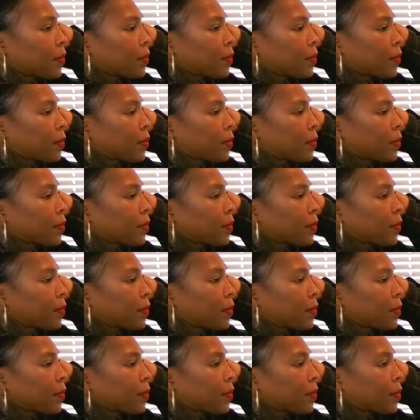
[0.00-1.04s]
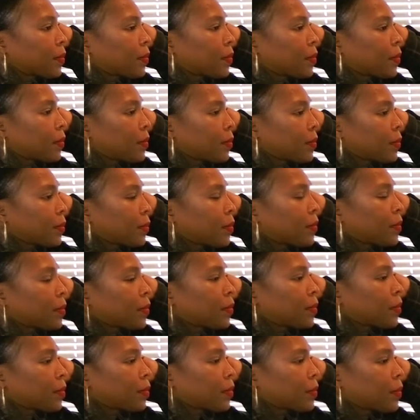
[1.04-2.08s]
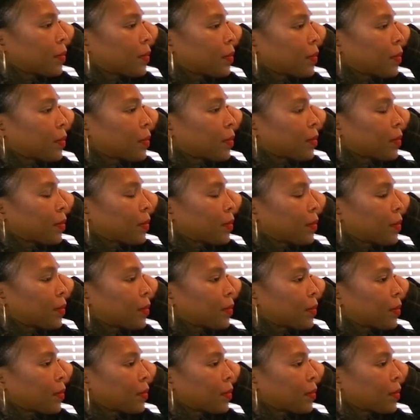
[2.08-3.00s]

[no speech]